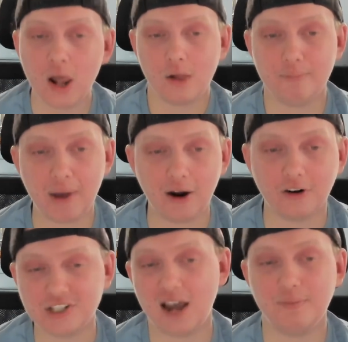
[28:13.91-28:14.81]

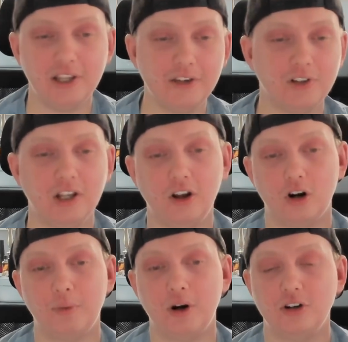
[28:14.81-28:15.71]
Bears. I believe Khalil
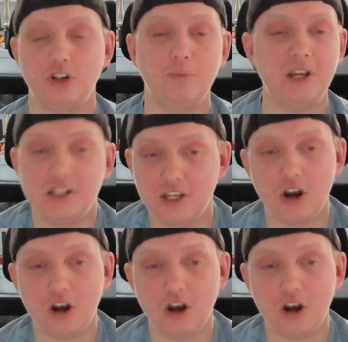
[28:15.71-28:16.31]
Herbert to be the